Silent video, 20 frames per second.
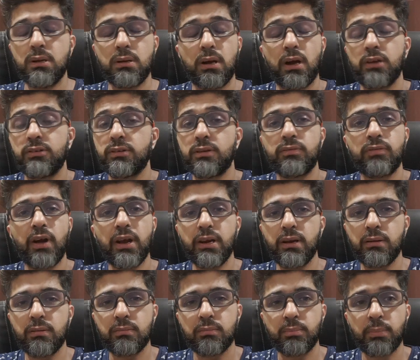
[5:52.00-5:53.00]
I said
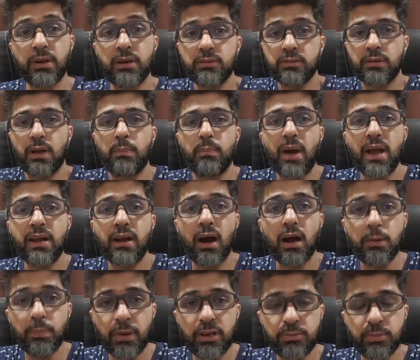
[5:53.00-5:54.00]
fine, because my
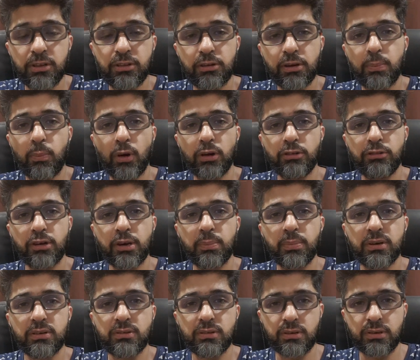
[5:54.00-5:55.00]
card pays me
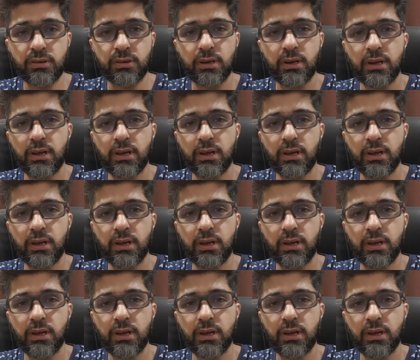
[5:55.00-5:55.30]
3.3%.